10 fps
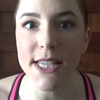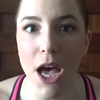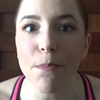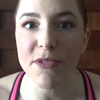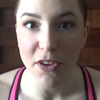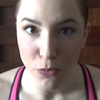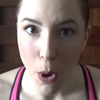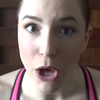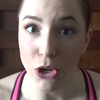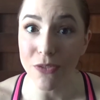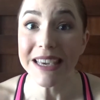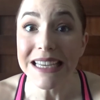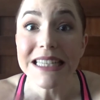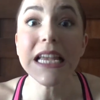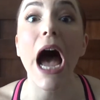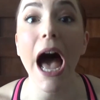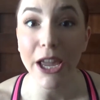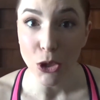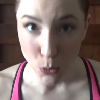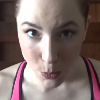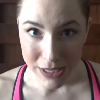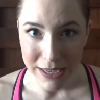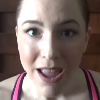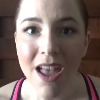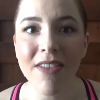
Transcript: cups of water the entire week.